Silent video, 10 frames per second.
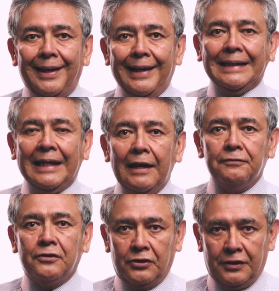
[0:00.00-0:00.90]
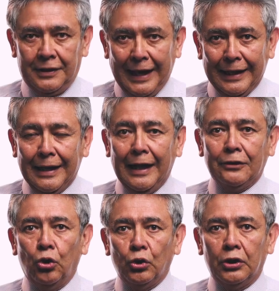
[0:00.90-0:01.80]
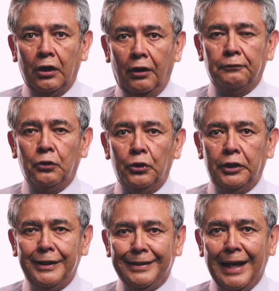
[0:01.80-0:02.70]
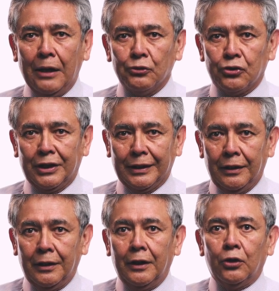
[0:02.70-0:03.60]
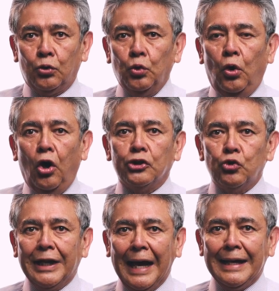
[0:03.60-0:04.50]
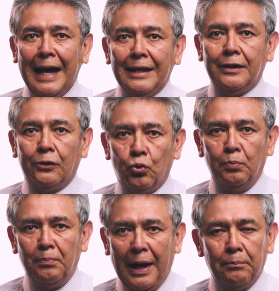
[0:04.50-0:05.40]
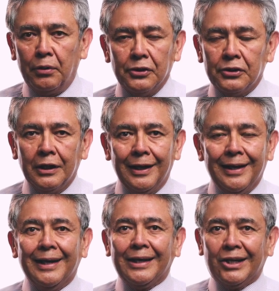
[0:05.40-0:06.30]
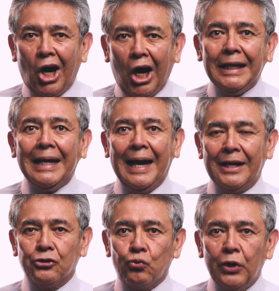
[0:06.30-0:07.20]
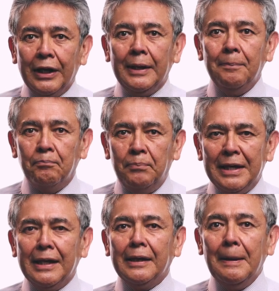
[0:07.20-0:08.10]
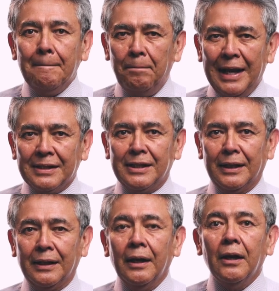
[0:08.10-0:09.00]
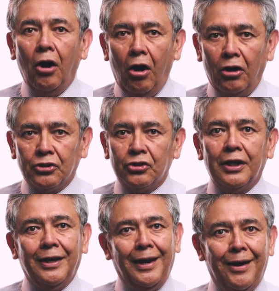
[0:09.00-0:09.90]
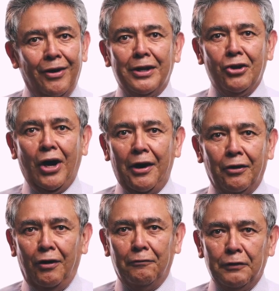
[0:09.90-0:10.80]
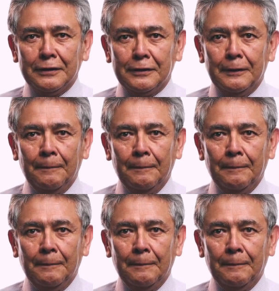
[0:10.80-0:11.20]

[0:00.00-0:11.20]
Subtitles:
It gives us then a total of 13,292 members. God has really been blessing us here in the Ohio Conference.